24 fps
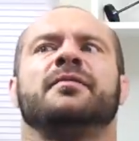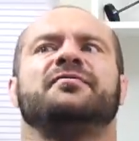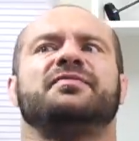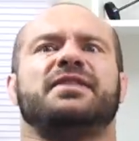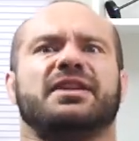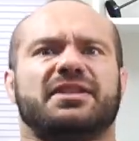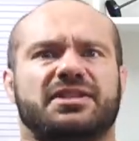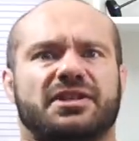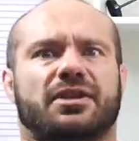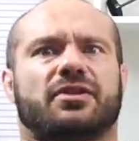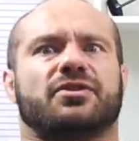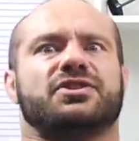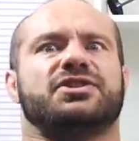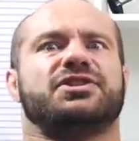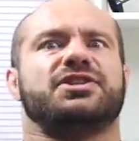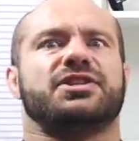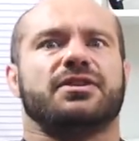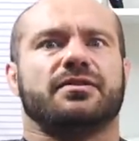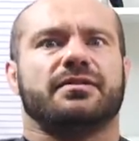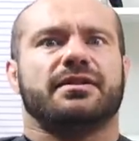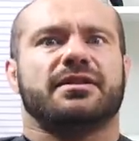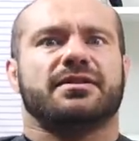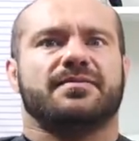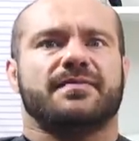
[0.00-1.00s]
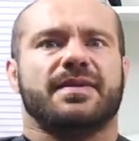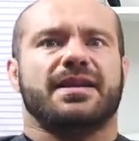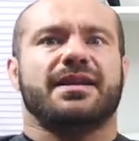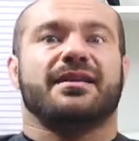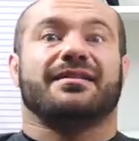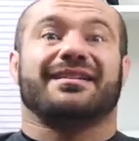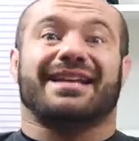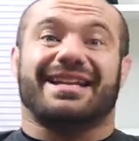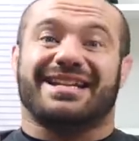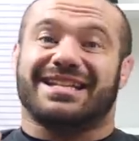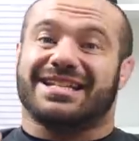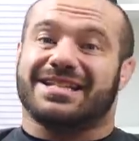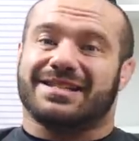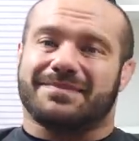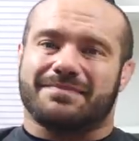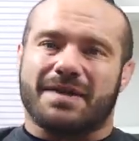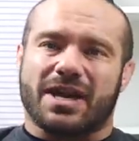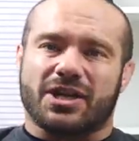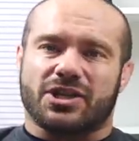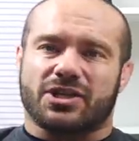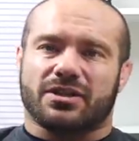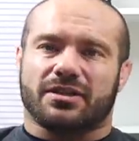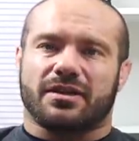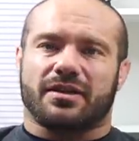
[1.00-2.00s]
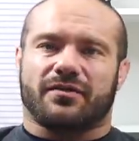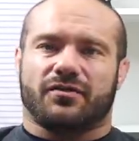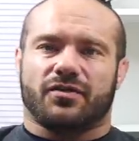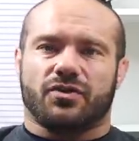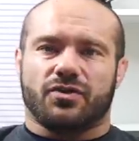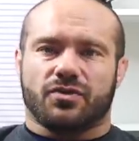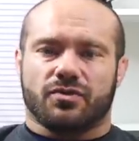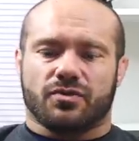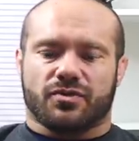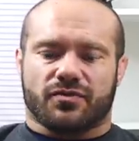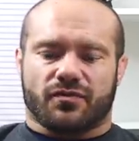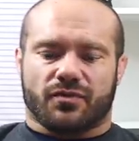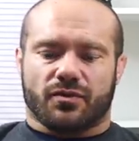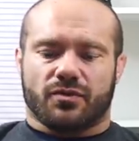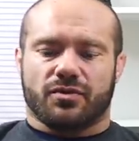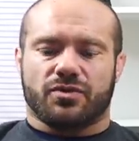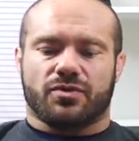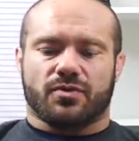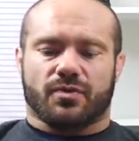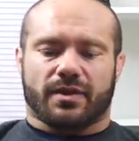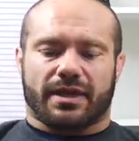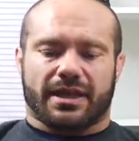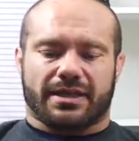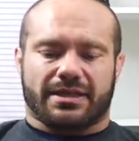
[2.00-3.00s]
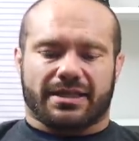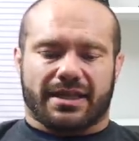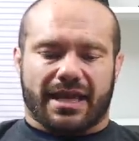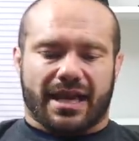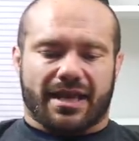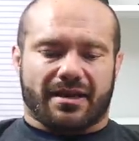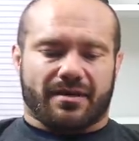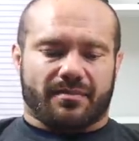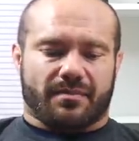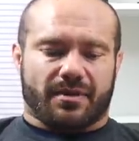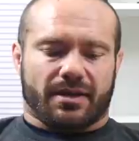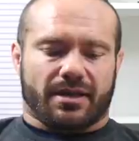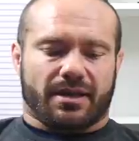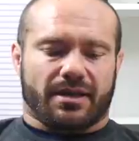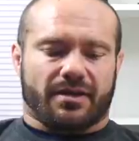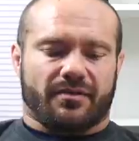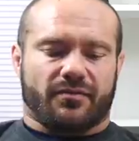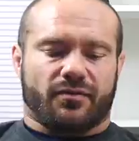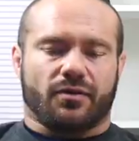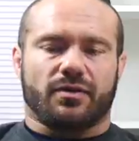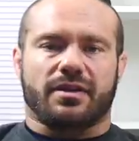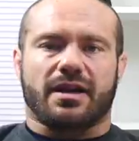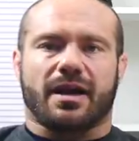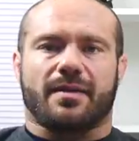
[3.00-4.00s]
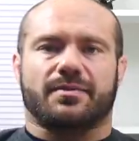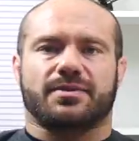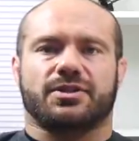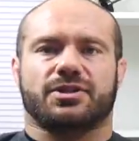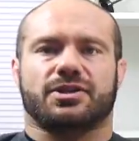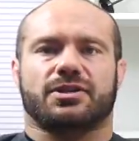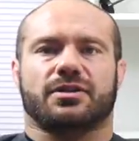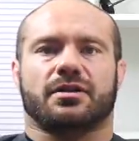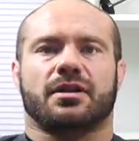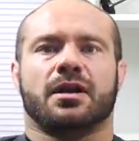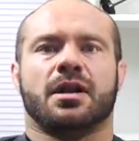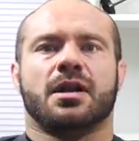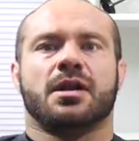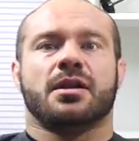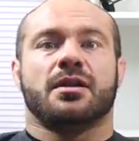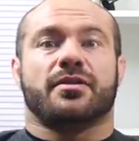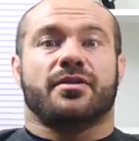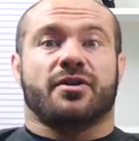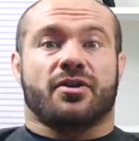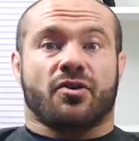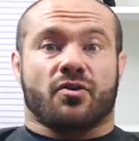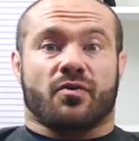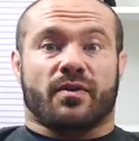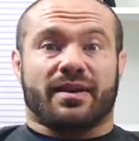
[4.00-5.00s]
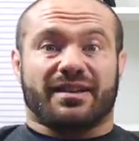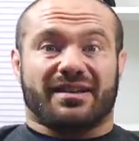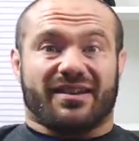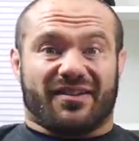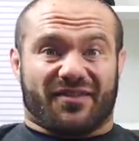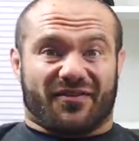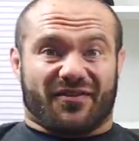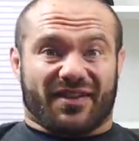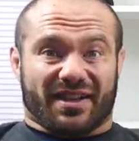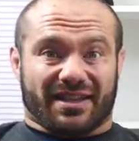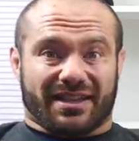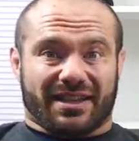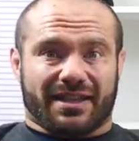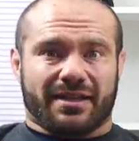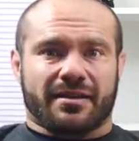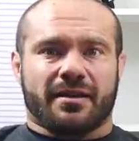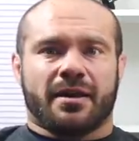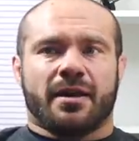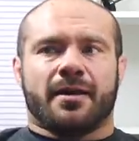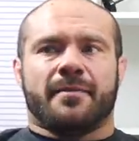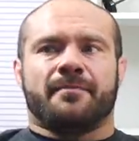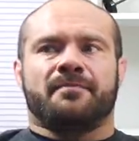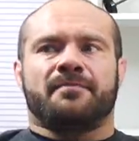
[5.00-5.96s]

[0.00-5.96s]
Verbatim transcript: That's like a serious meal. And especially if you use foods, we'll get to that in a bit, in food composition that are really filling.